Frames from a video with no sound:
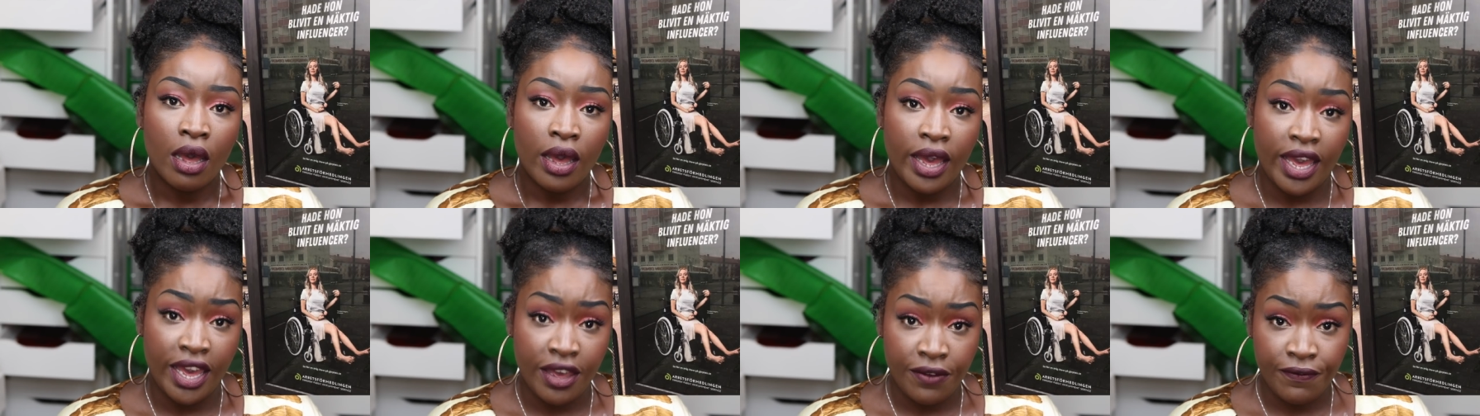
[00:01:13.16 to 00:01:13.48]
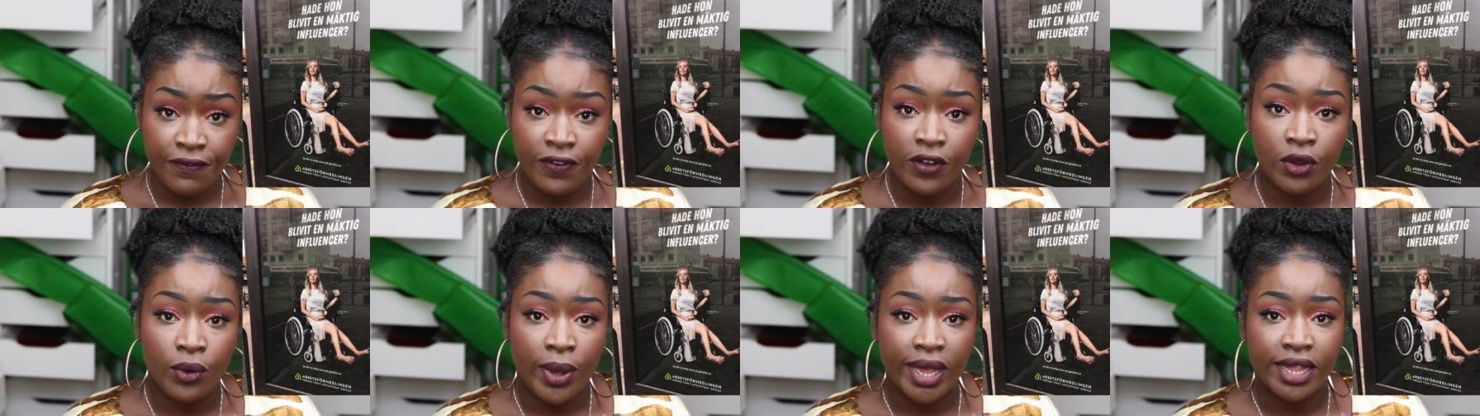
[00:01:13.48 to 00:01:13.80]

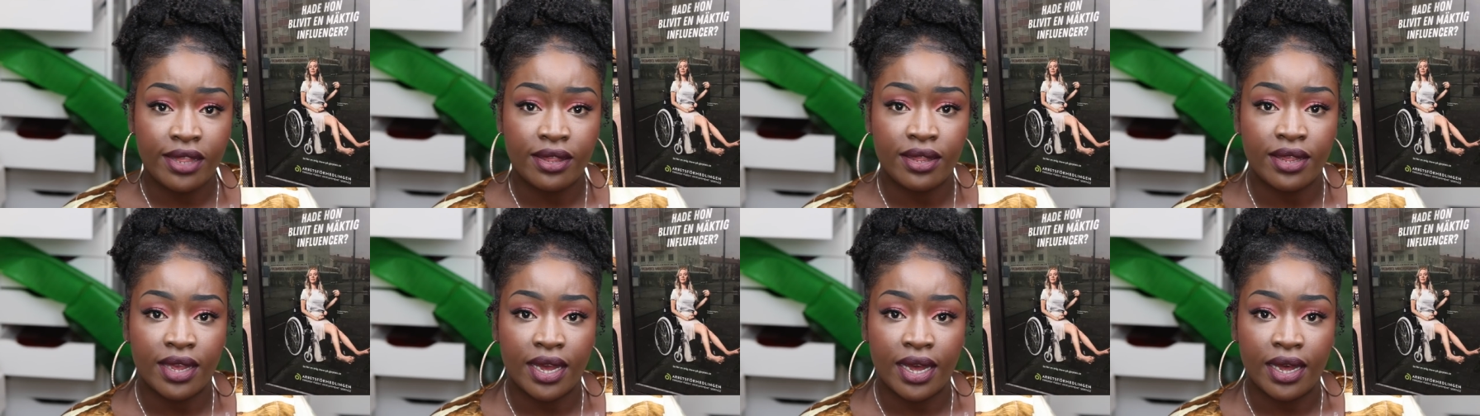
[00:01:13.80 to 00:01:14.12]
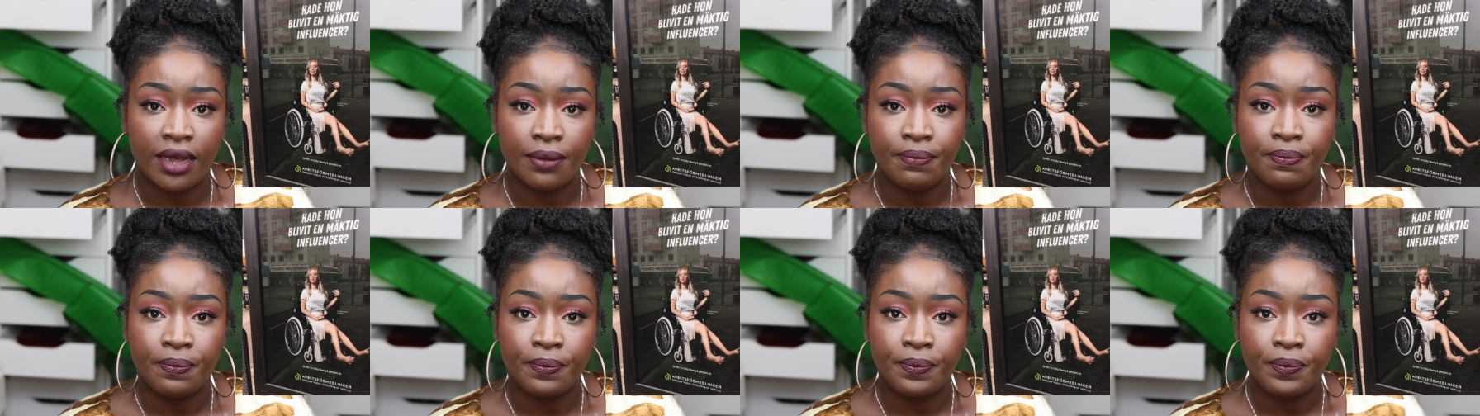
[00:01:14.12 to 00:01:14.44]

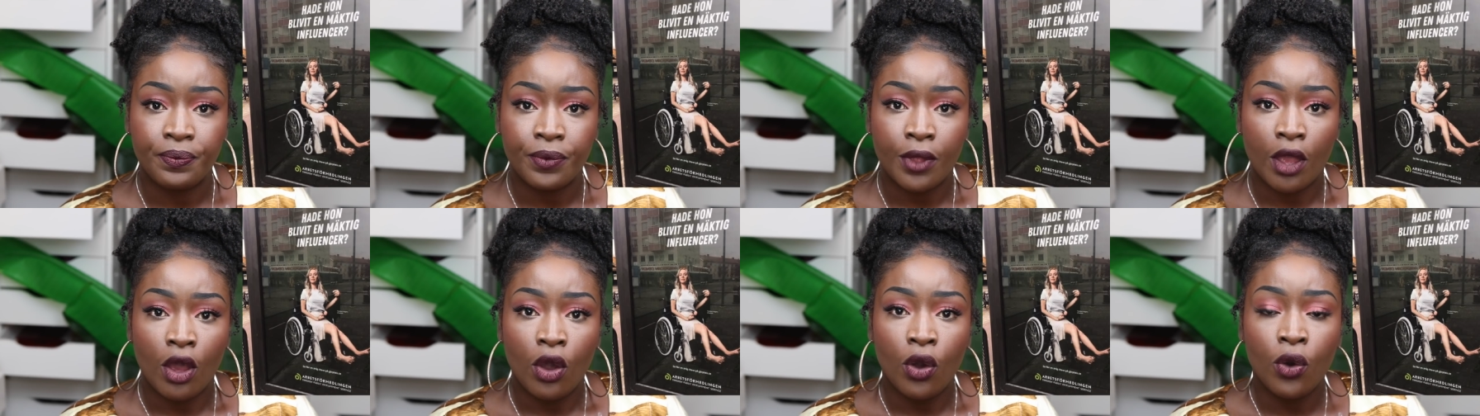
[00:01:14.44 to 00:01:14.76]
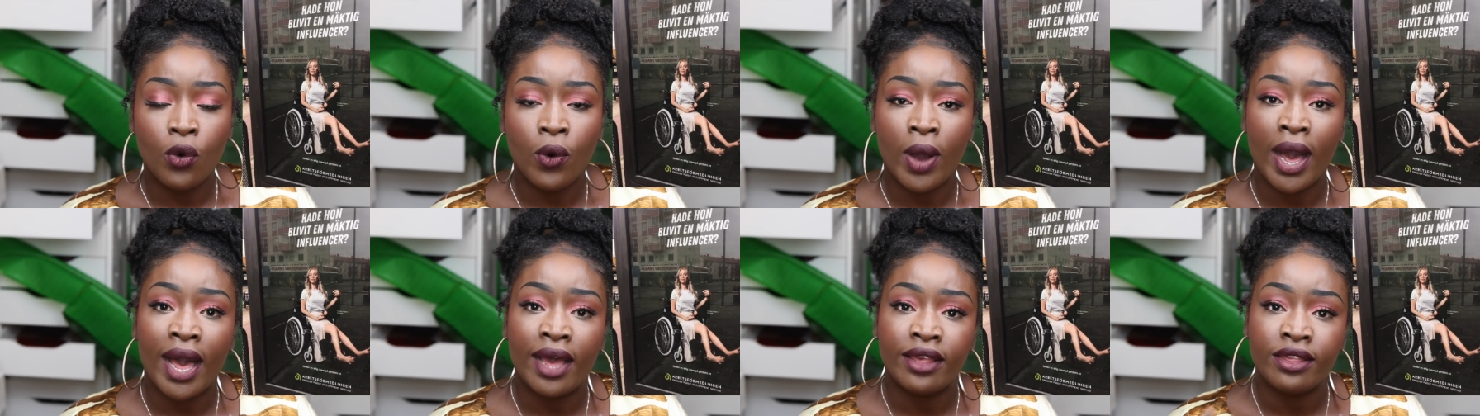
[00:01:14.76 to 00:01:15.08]
influencer
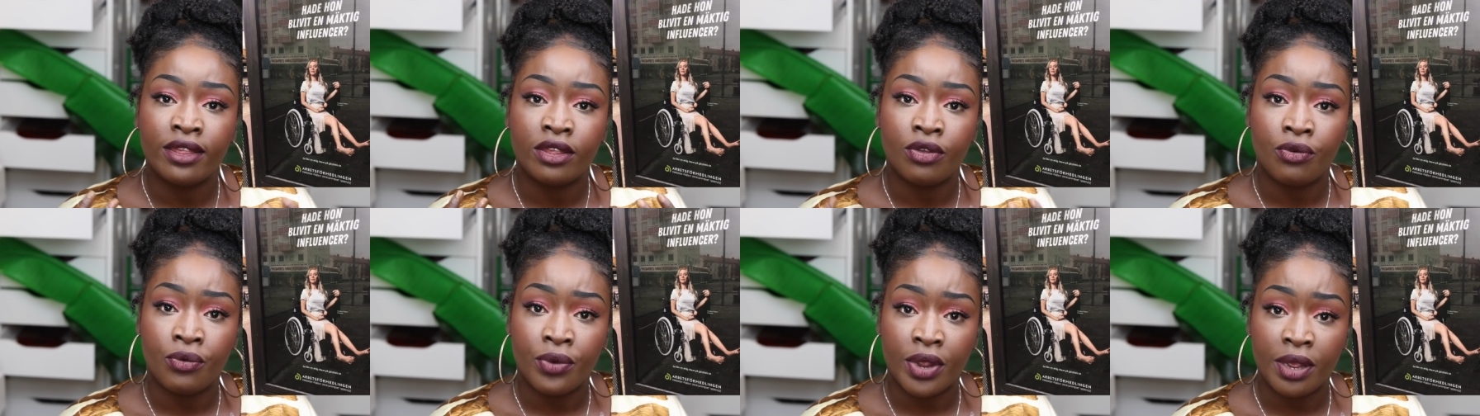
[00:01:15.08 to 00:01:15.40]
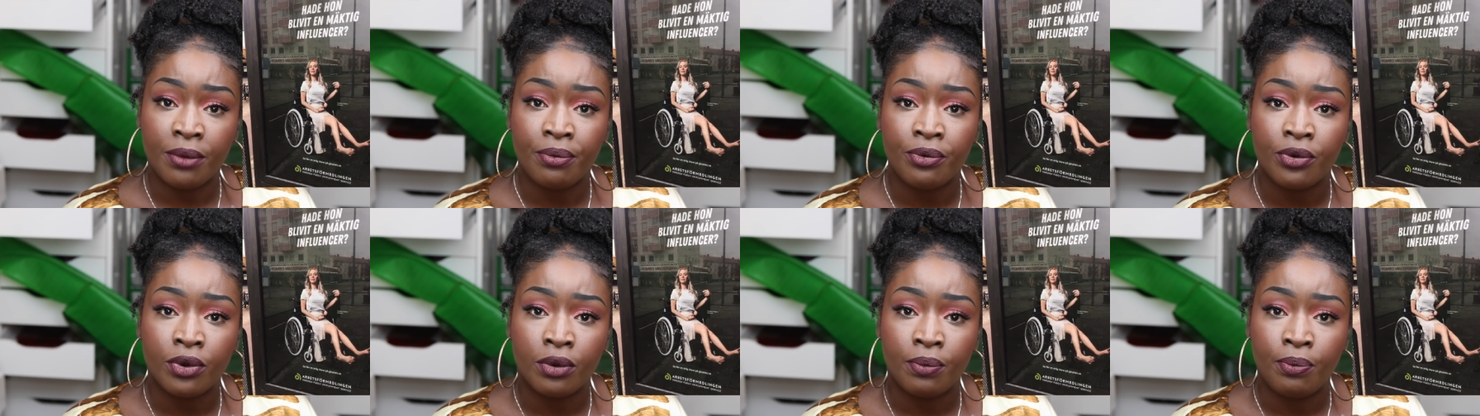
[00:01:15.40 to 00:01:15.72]
who has
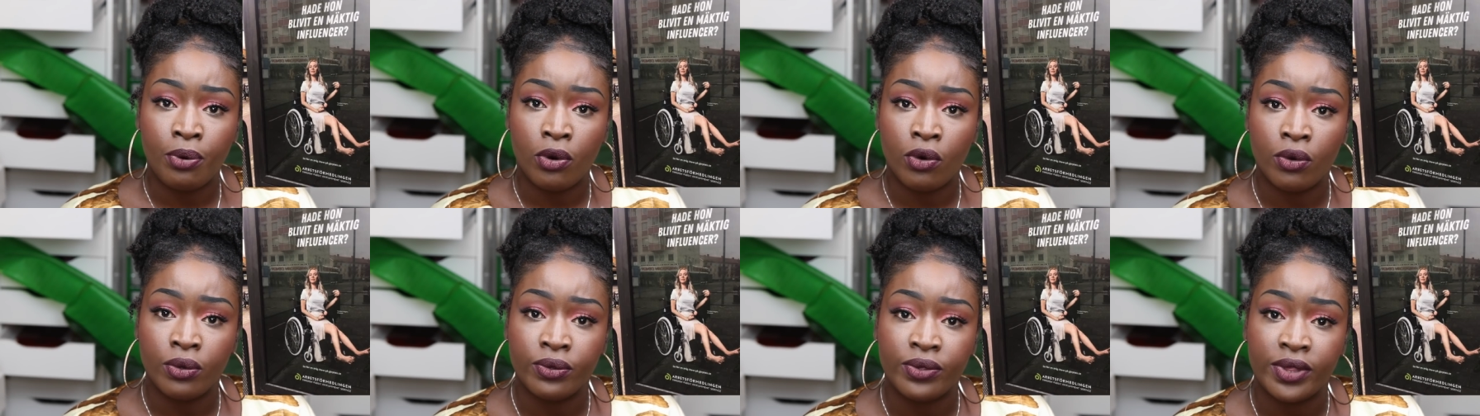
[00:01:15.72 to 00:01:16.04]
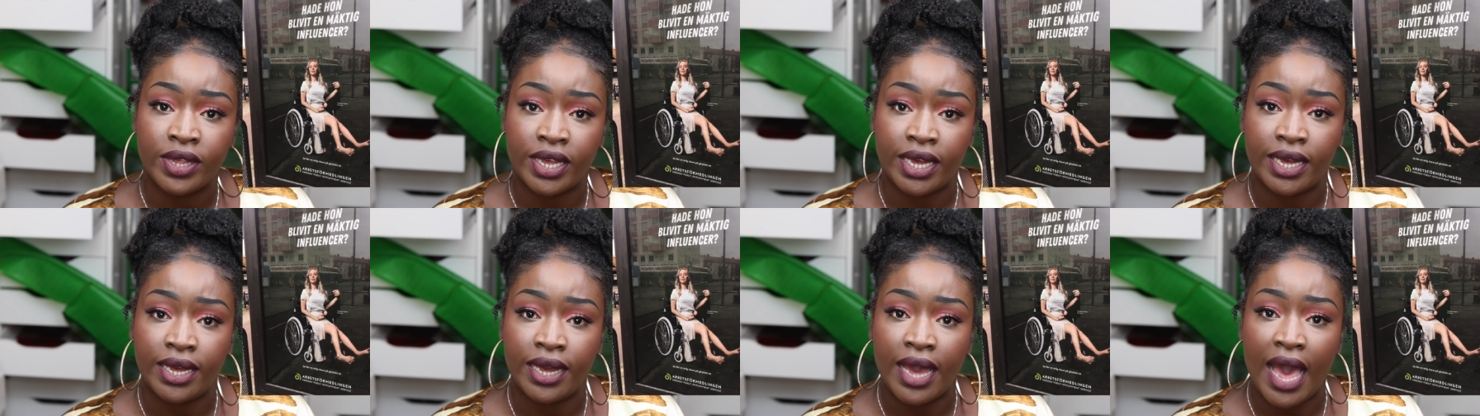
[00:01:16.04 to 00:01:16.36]
cerebral
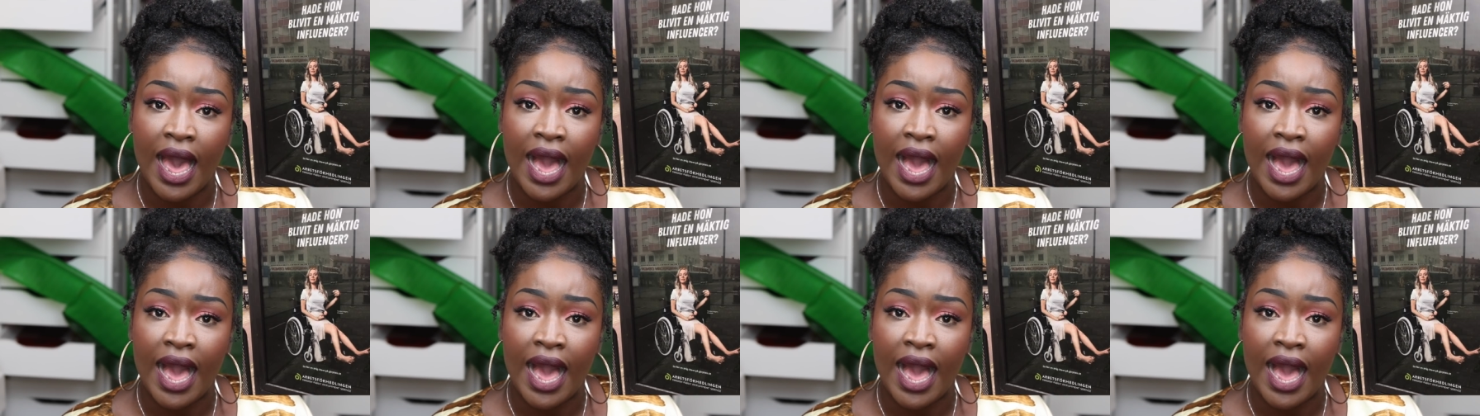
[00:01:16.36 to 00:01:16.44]
palsy